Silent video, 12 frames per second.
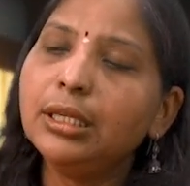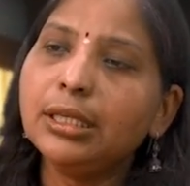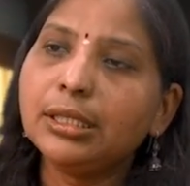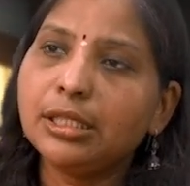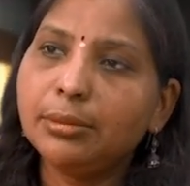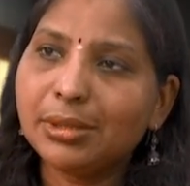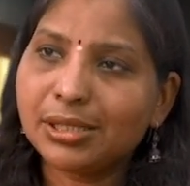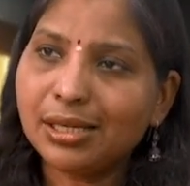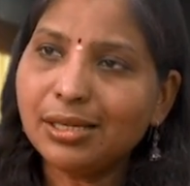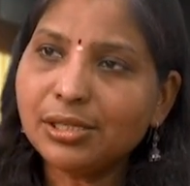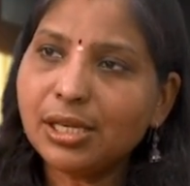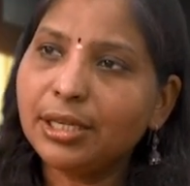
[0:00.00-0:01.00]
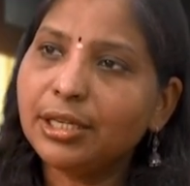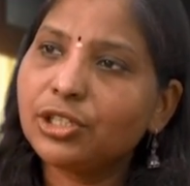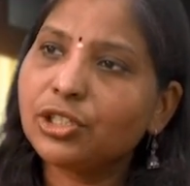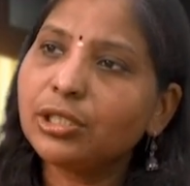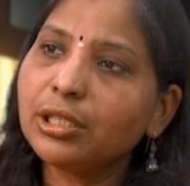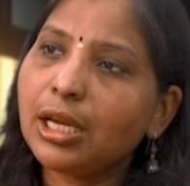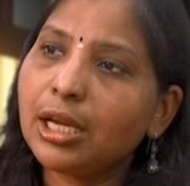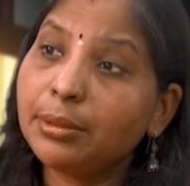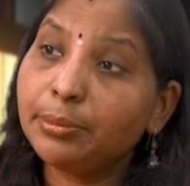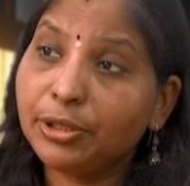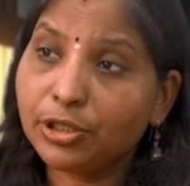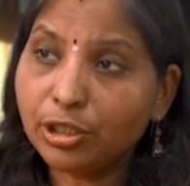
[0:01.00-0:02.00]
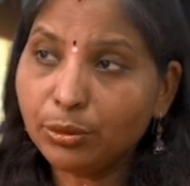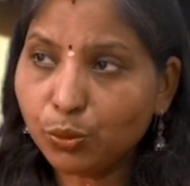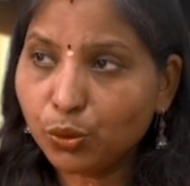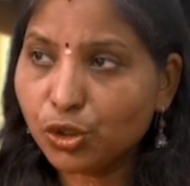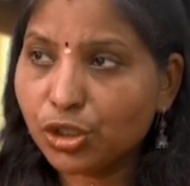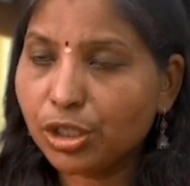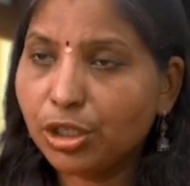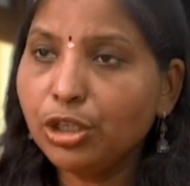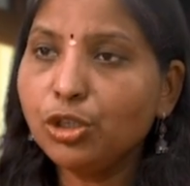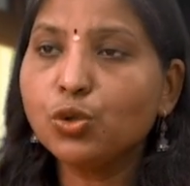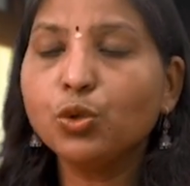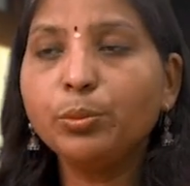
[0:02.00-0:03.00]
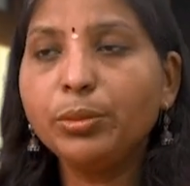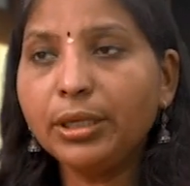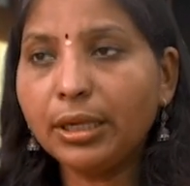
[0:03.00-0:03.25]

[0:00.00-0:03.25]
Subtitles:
The massage direction and patient positioning should be